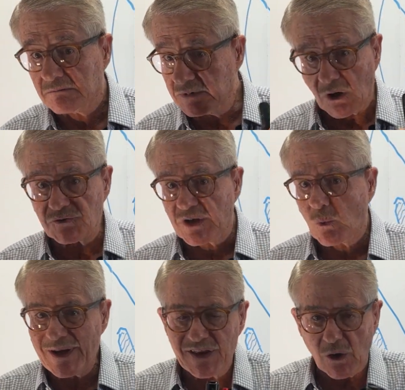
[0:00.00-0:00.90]

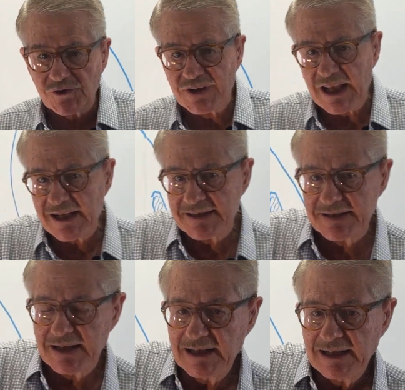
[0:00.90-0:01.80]
With those
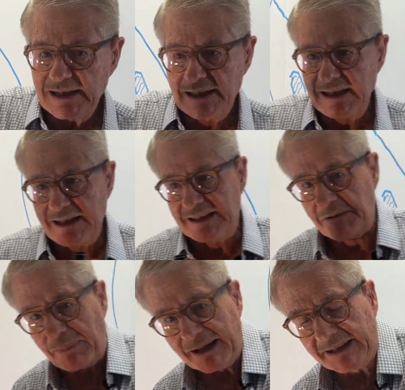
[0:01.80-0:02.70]
things,
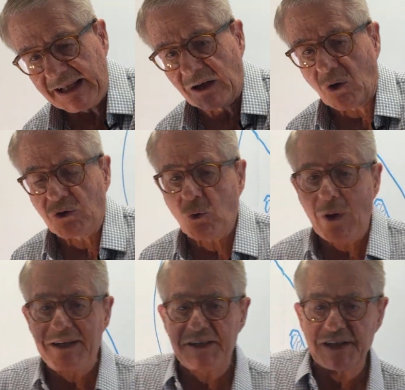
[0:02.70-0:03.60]
depending on
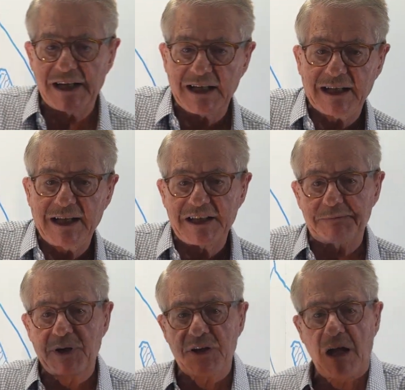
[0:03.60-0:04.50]
which is
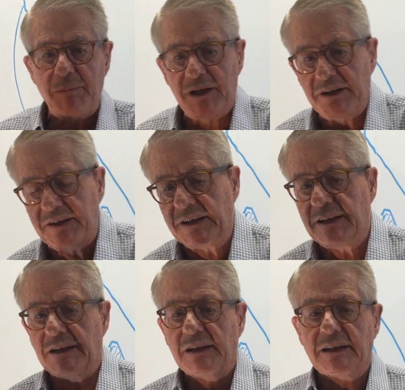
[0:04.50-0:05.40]
predominant,
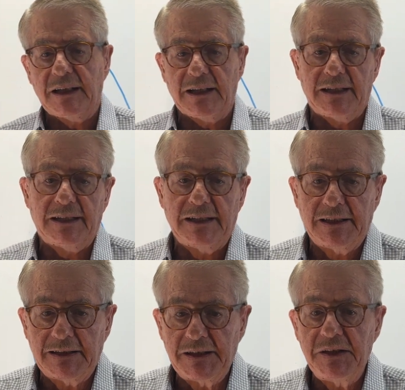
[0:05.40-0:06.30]

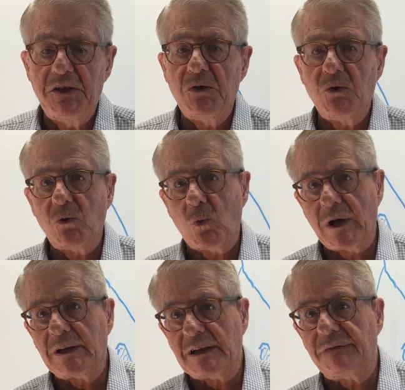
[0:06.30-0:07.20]
you
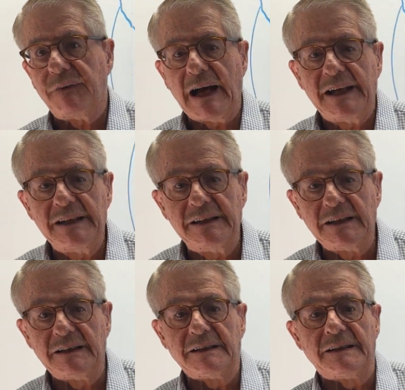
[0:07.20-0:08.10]
will find
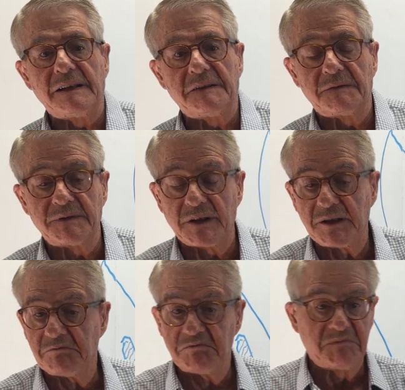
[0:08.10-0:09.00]
the
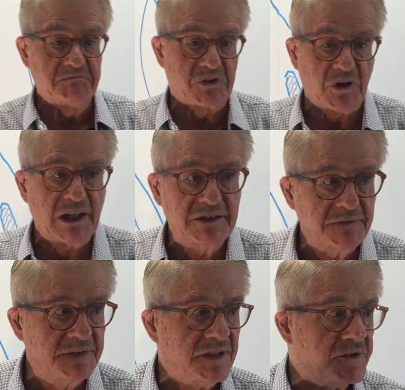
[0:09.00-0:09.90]

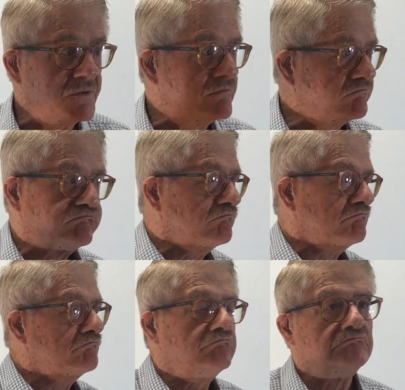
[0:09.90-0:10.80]
connective tissue
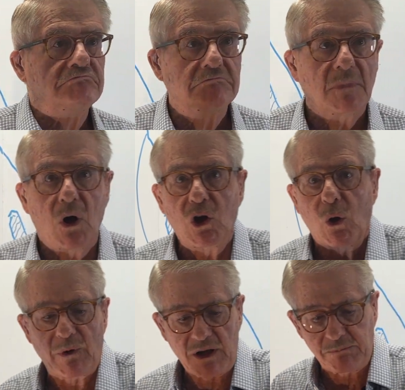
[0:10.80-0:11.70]
all
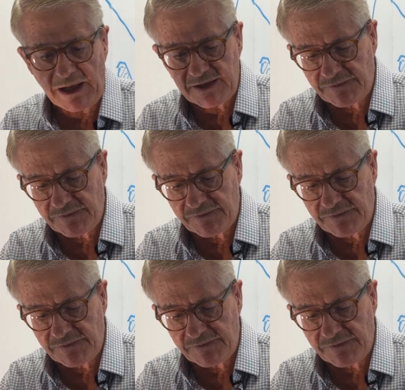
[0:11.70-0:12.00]
over the place.